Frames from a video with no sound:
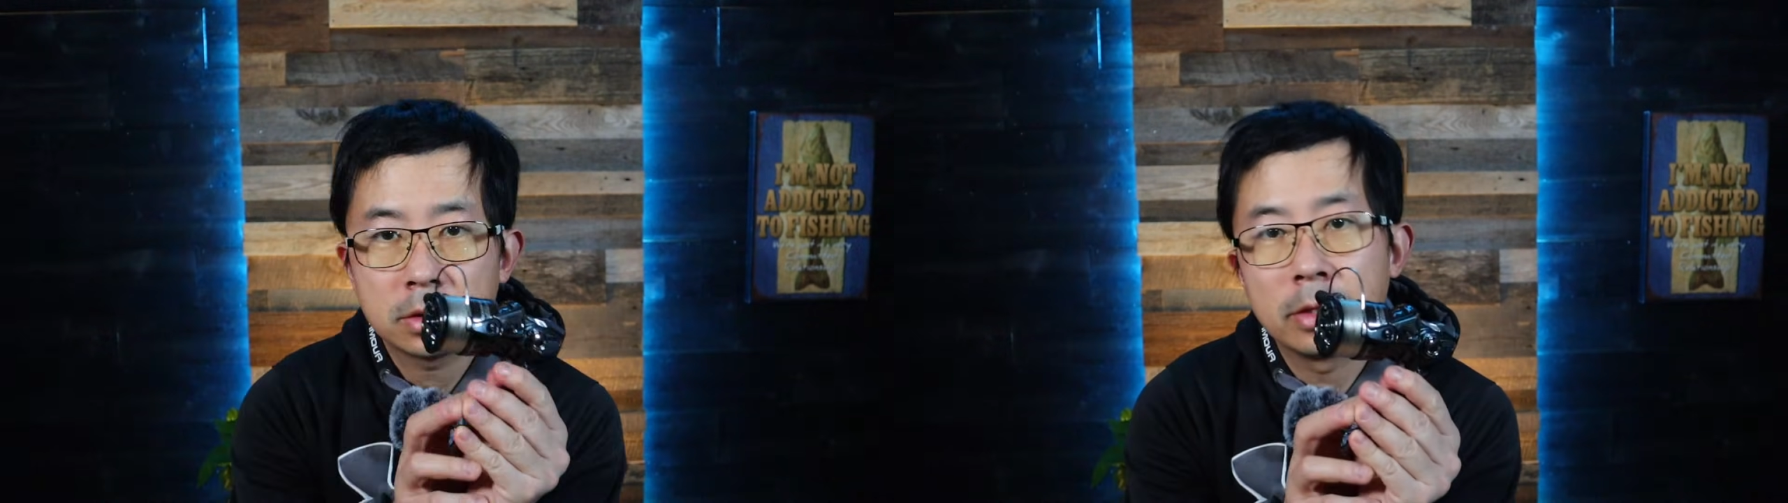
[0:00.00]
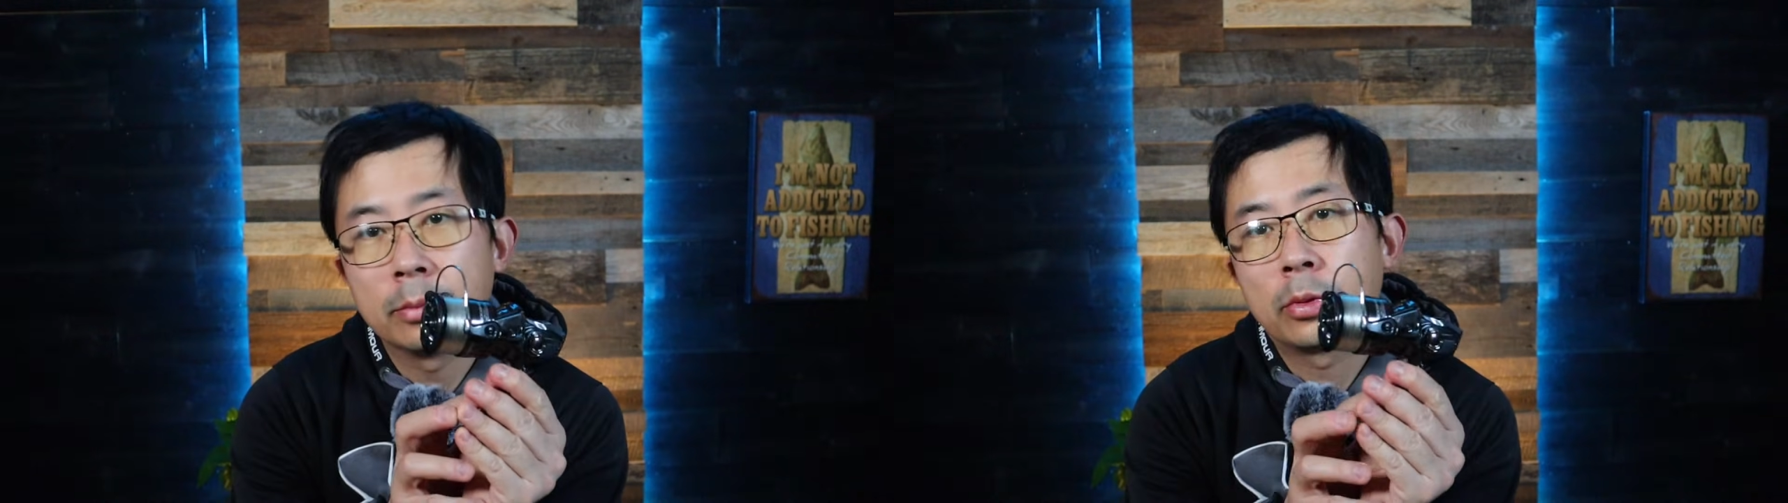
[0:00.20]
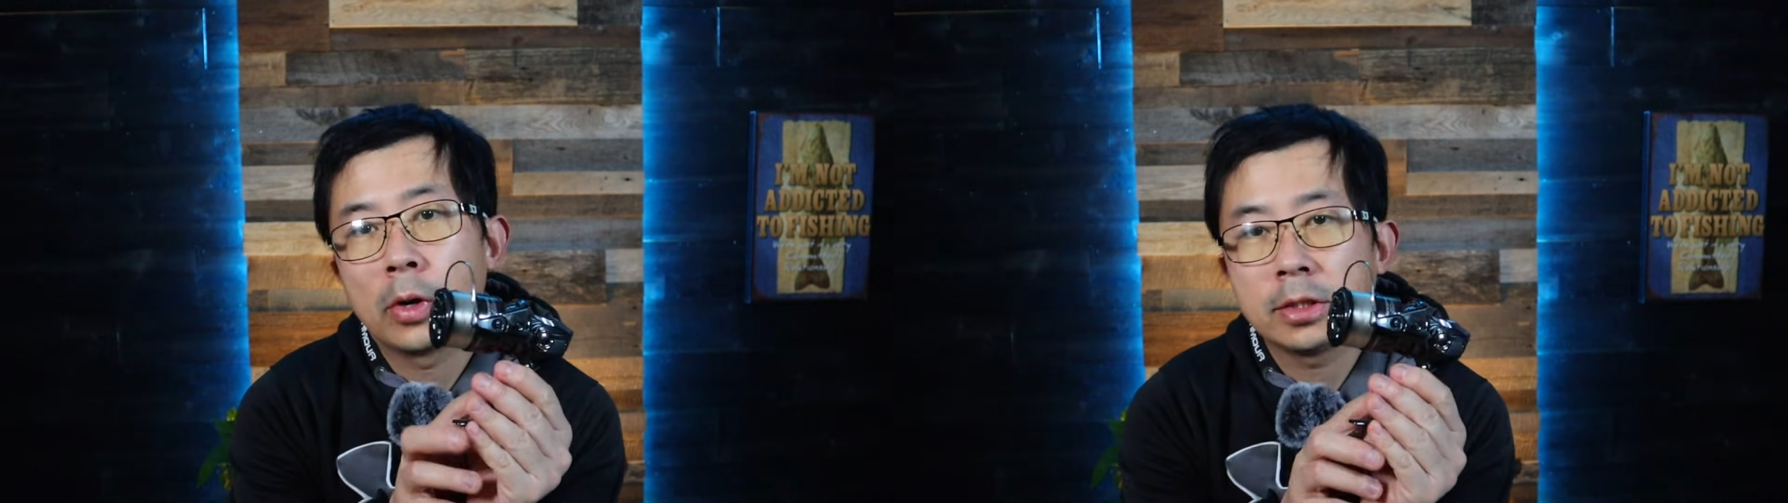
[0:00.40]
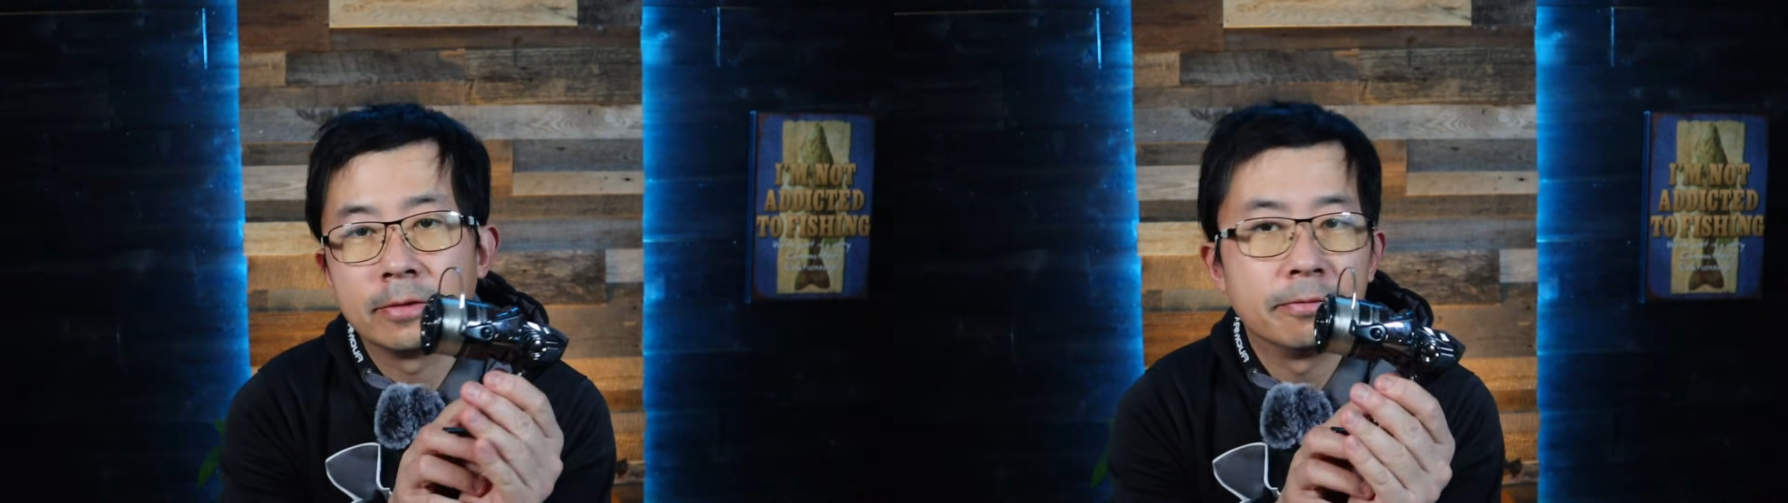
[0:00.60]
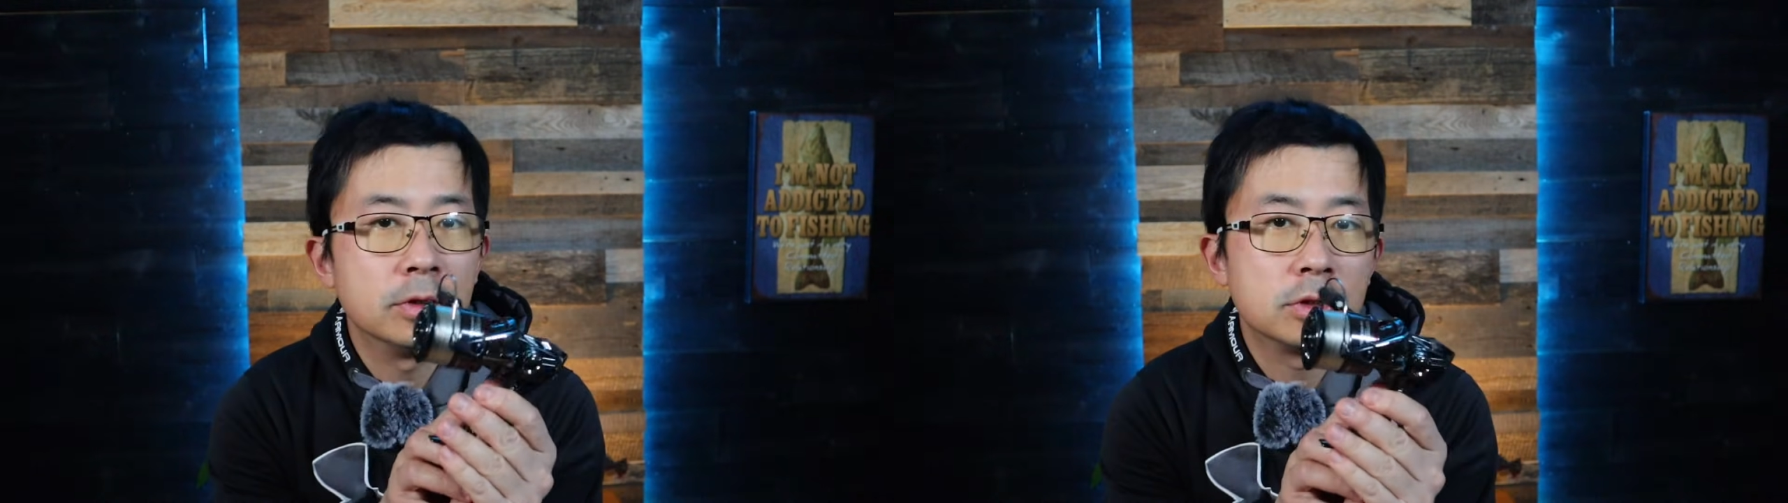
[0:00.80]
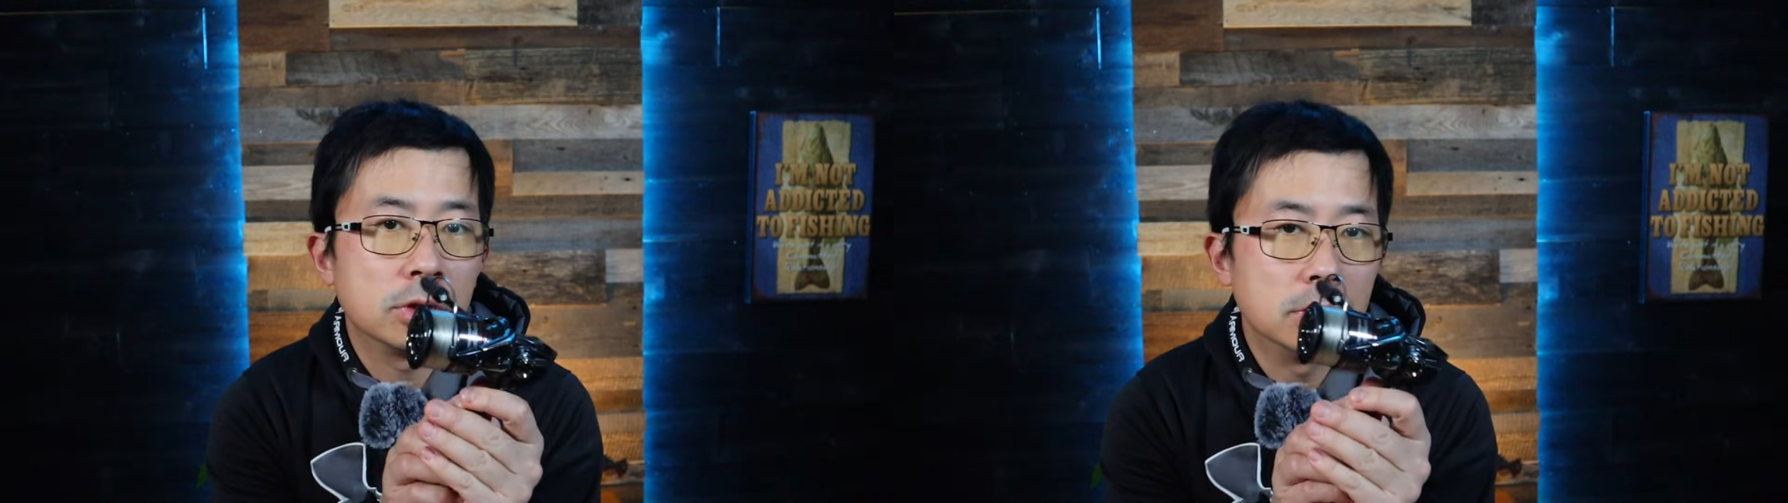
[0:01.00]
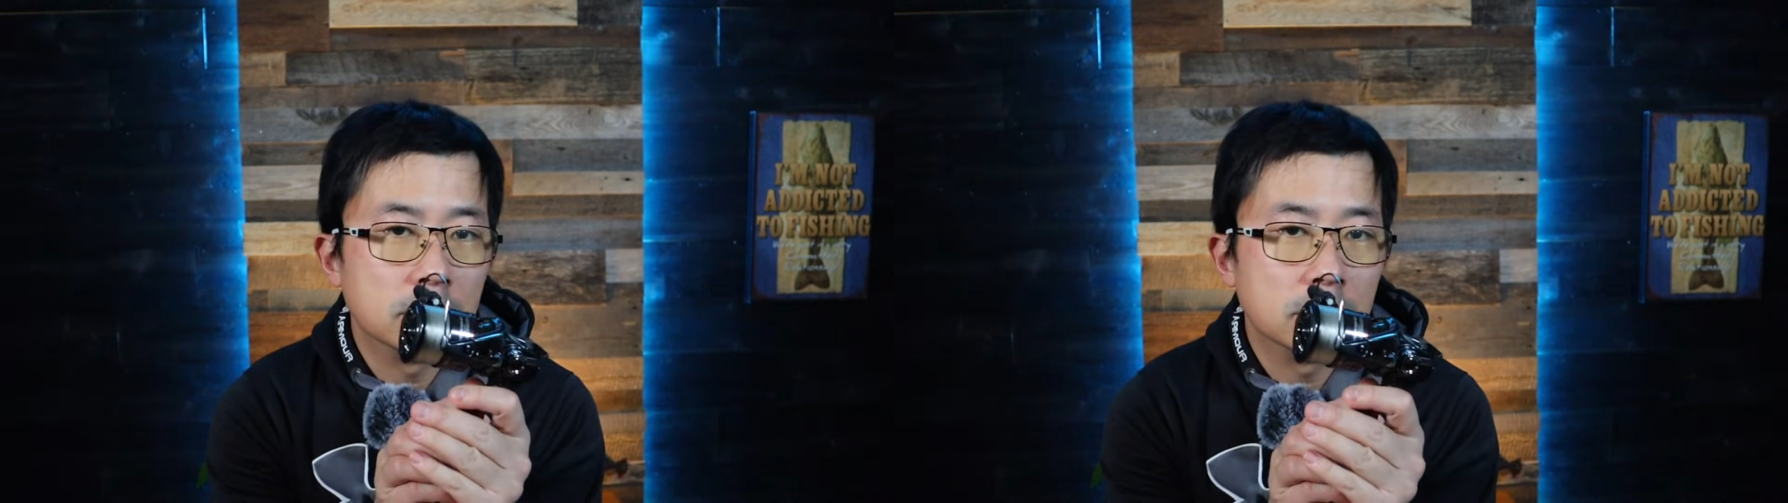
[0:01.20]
impressive feature